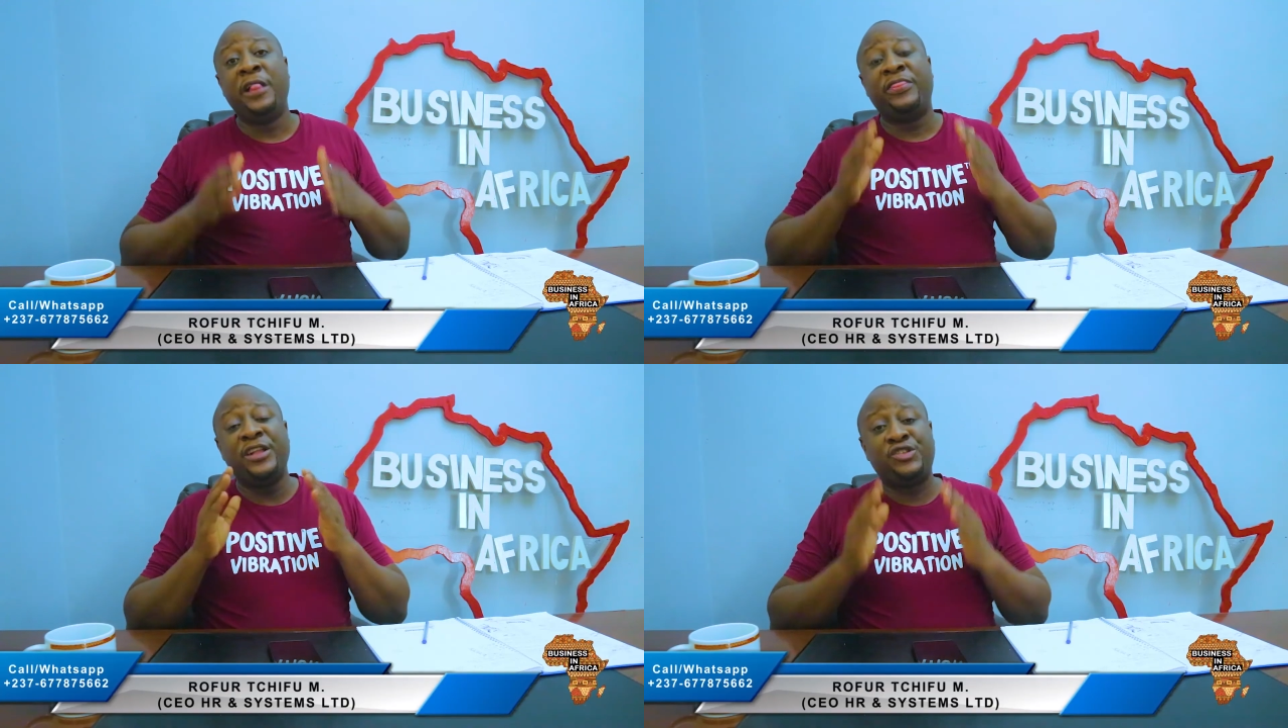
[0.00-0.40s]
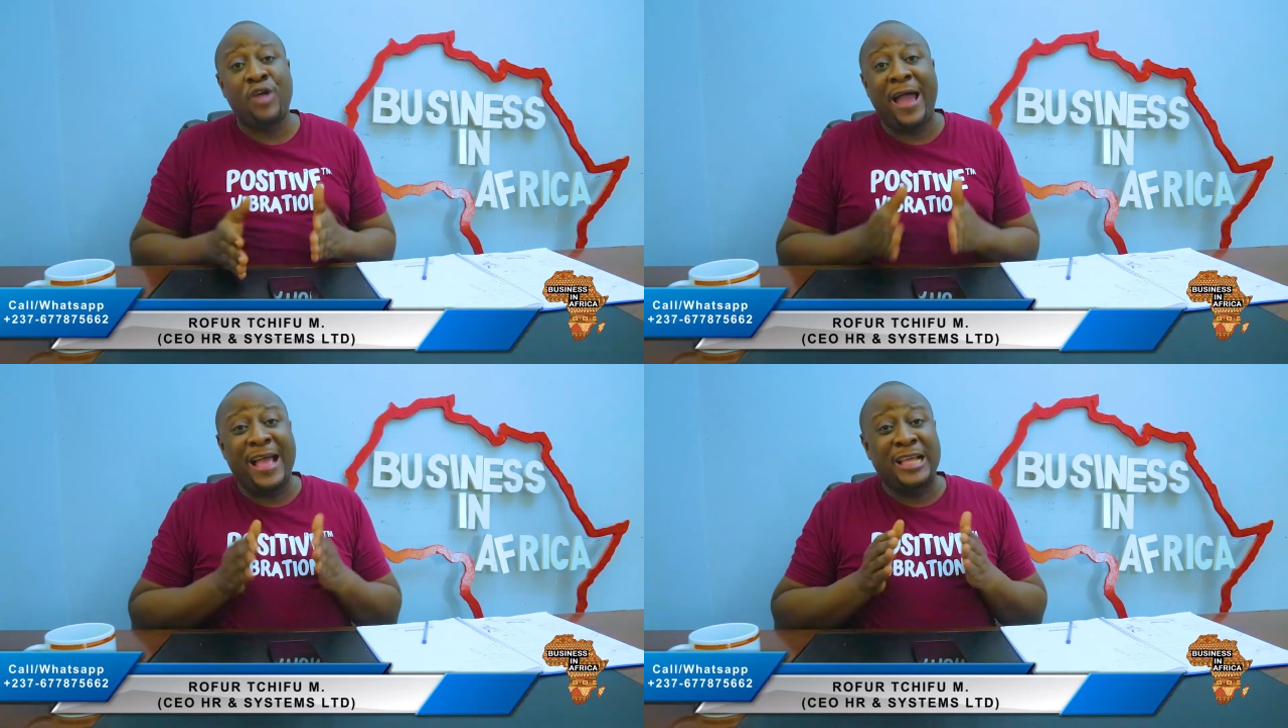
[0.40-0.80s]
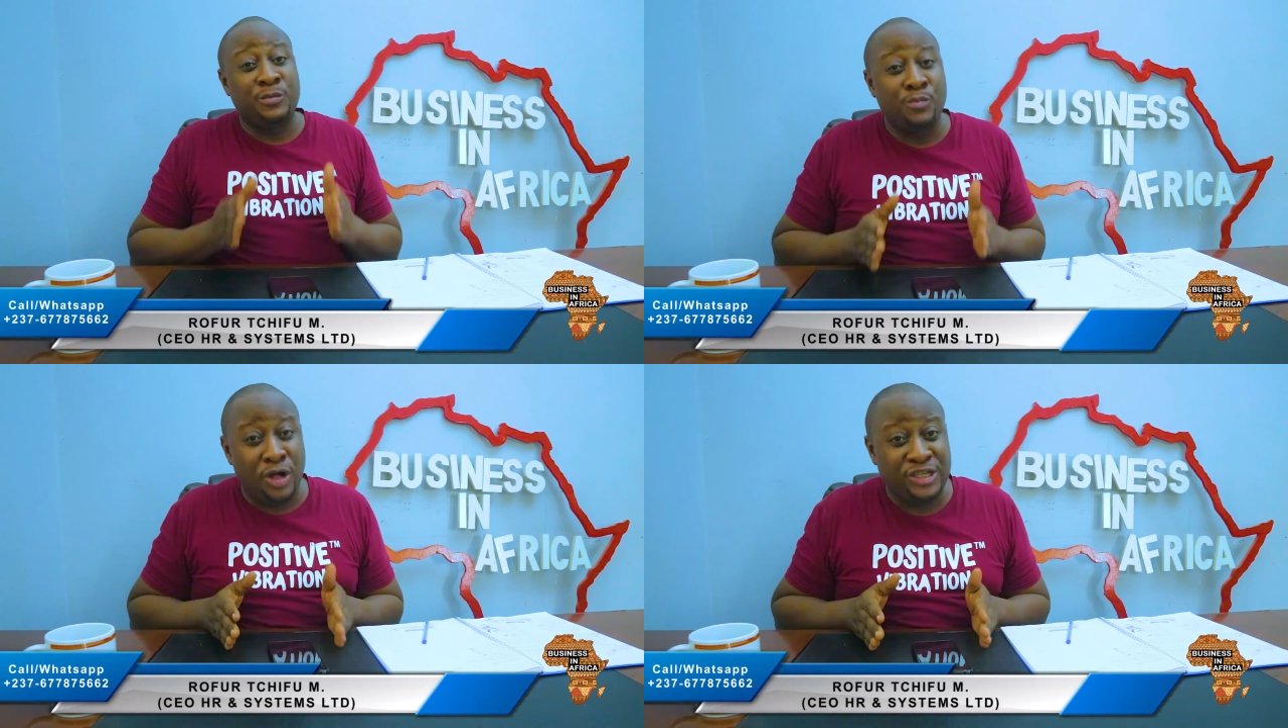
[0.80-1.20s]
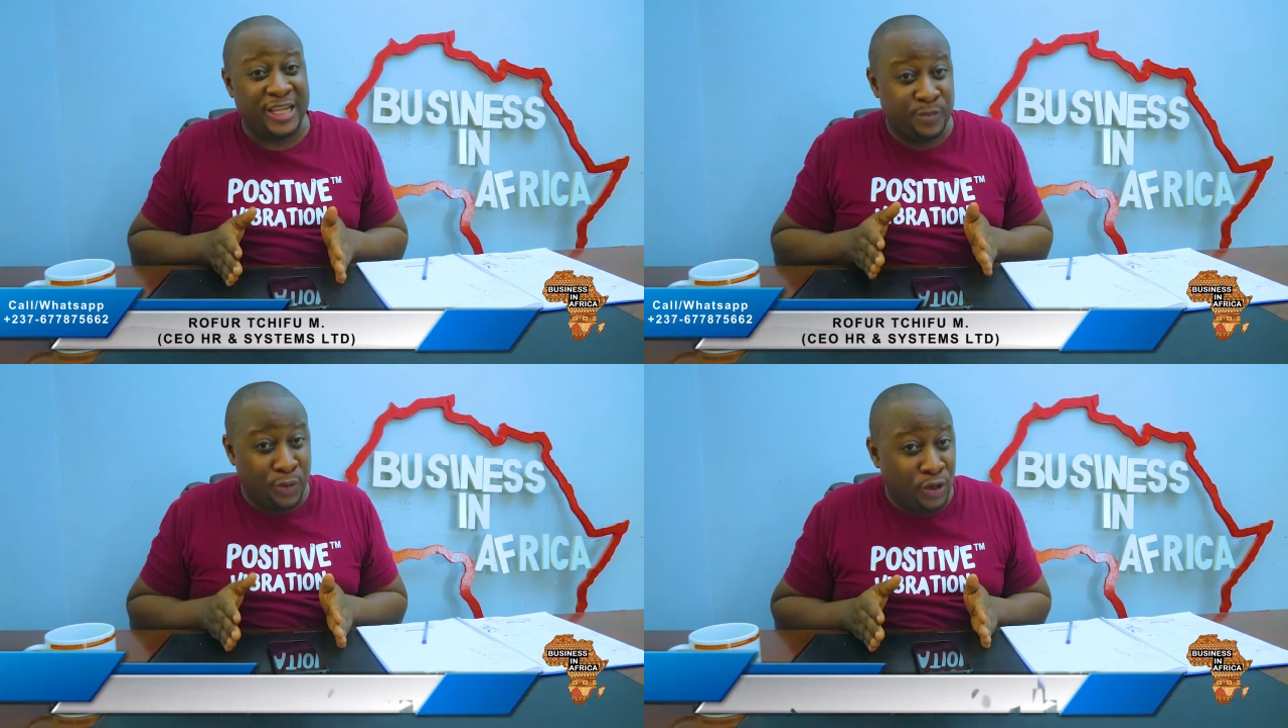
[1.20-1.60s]
then try as much
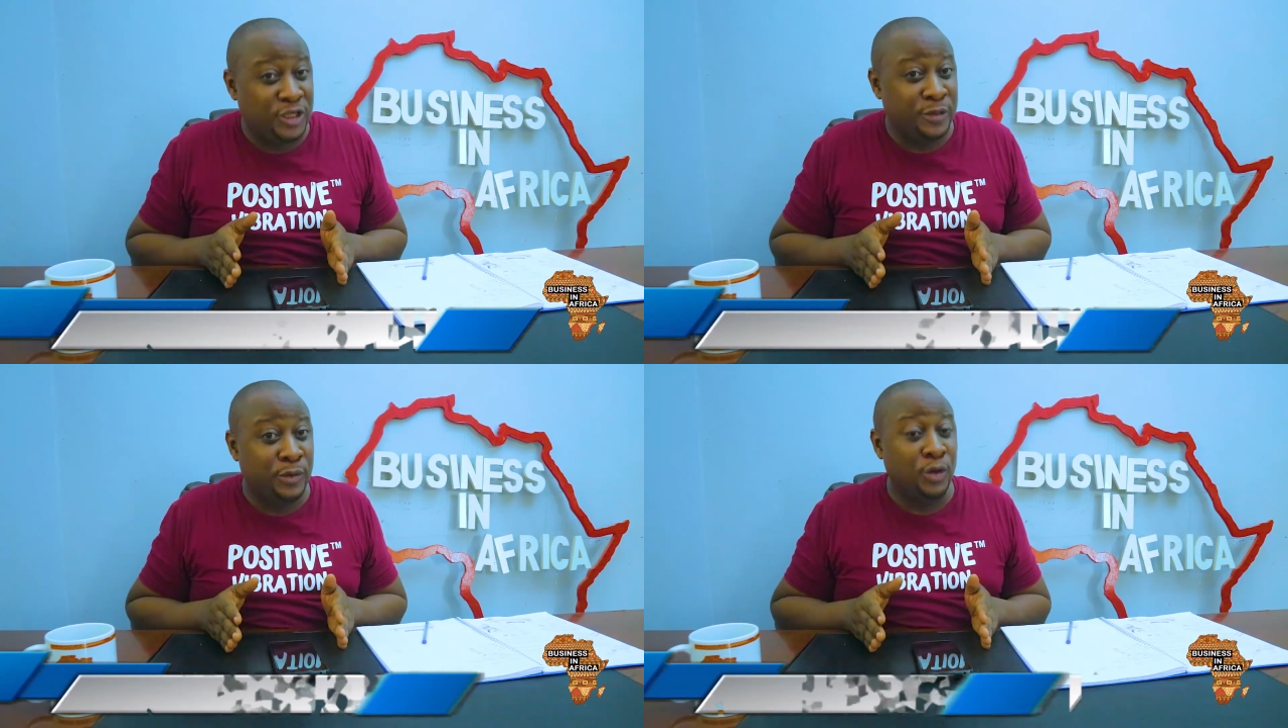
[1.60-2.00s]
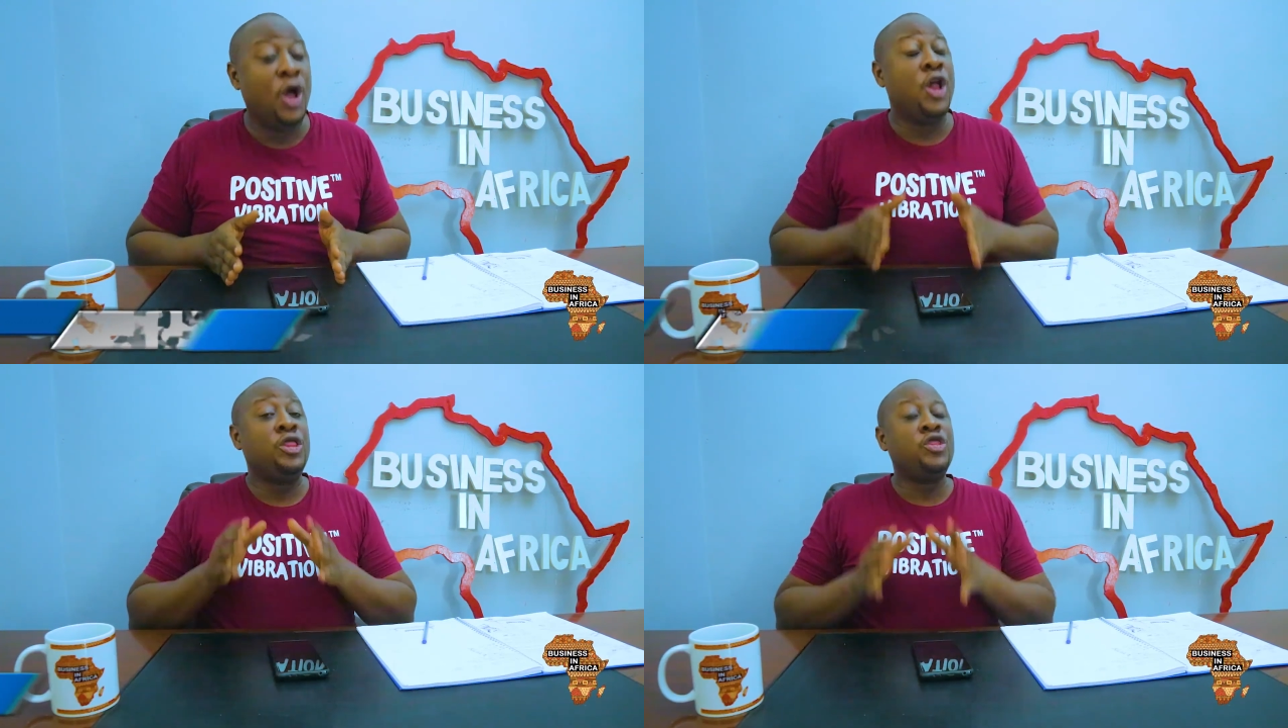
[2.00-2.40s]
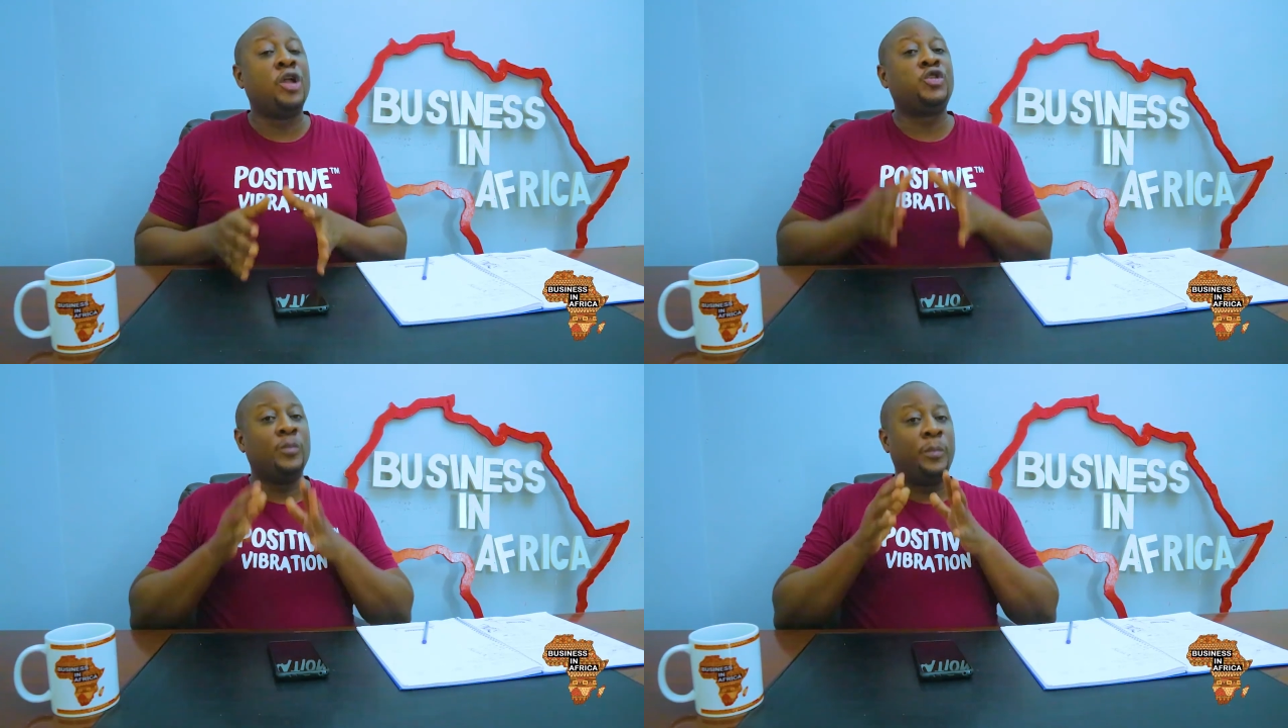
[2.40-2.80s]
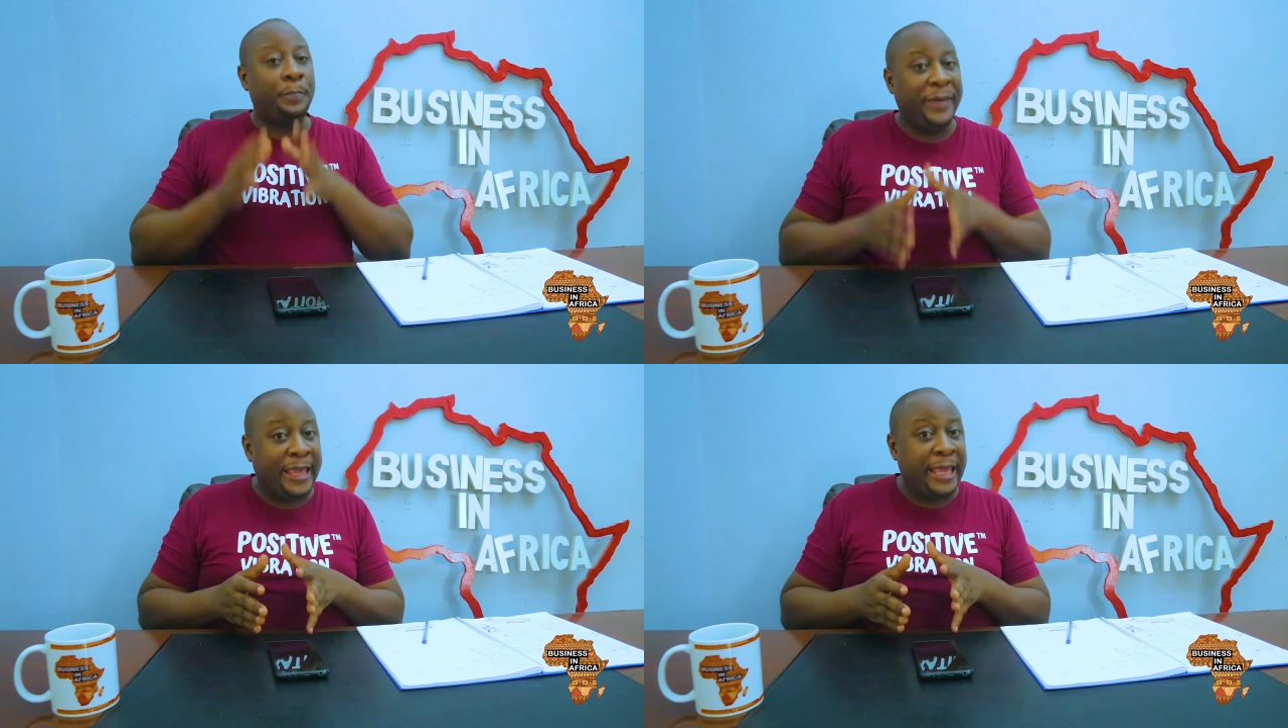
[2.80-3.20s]
as possible not to
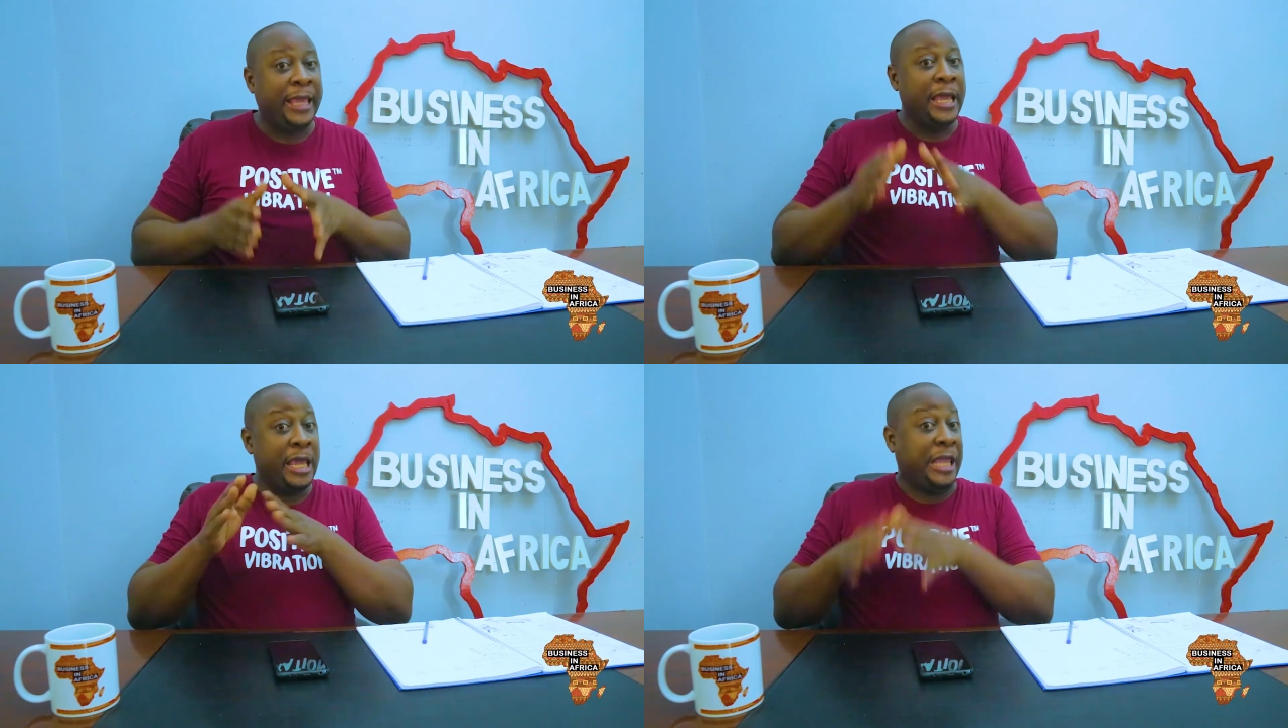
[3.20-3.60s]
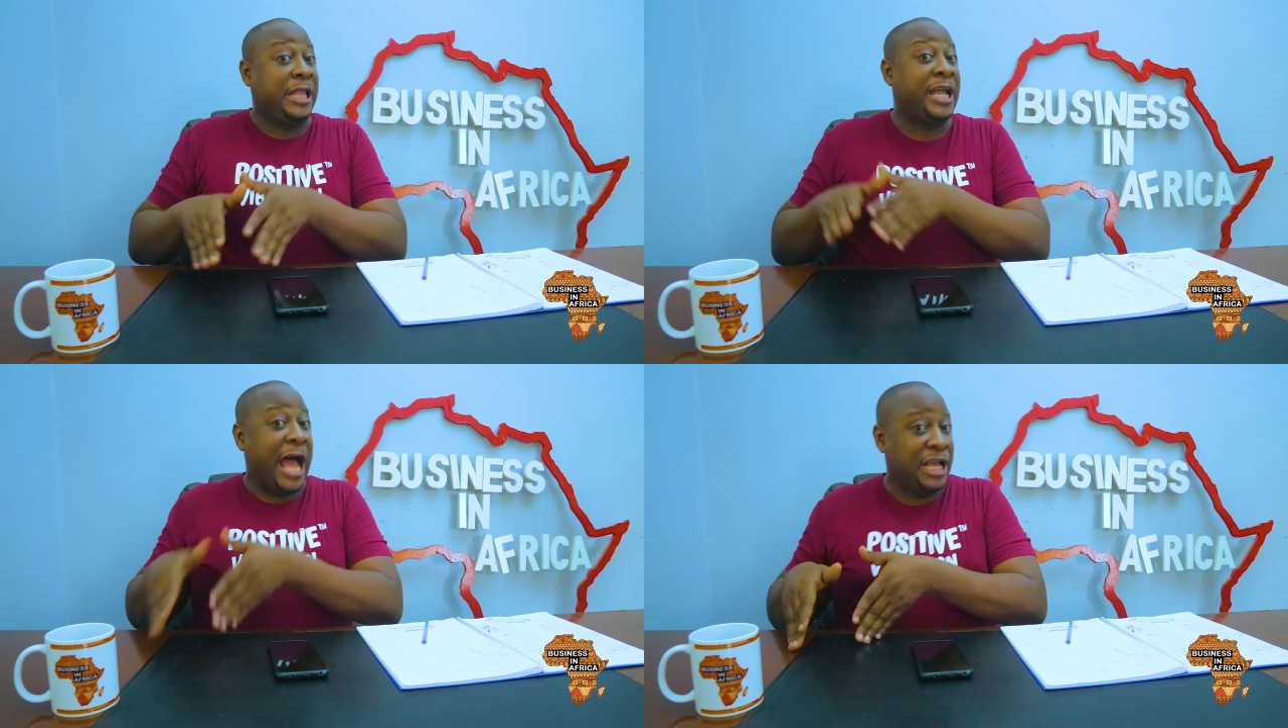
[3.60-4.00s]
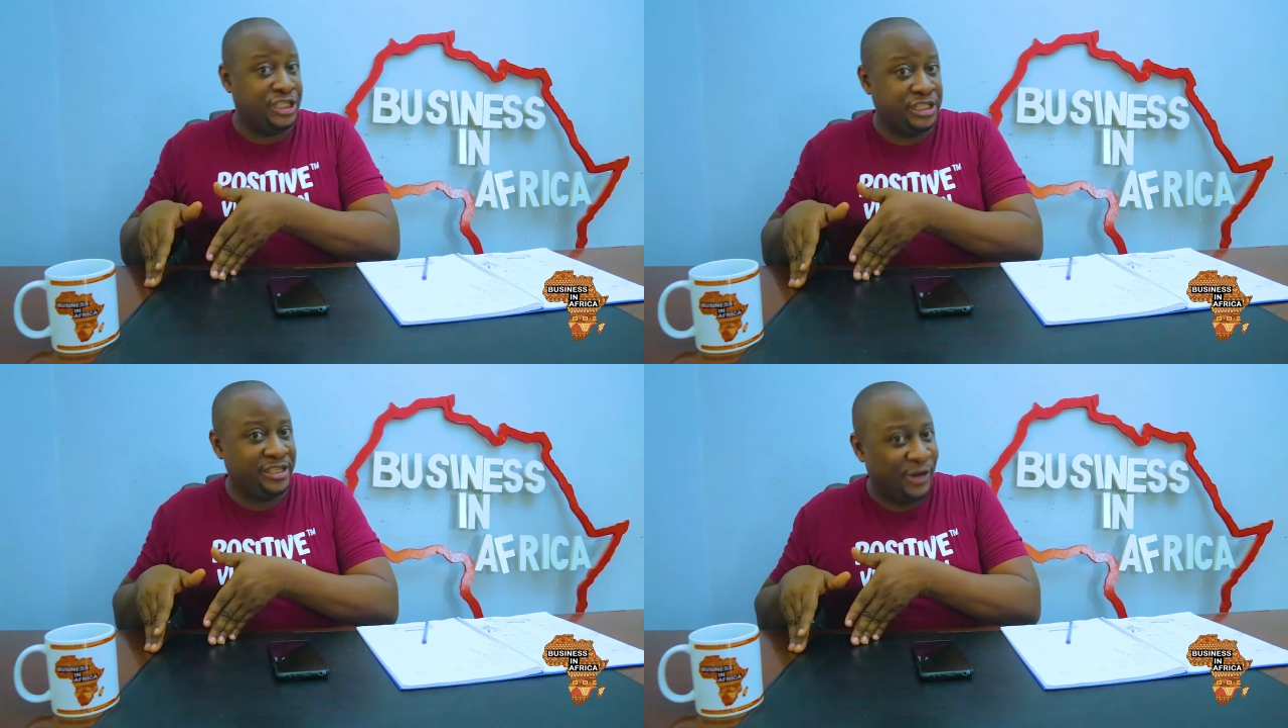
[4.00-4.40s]
pay in cash.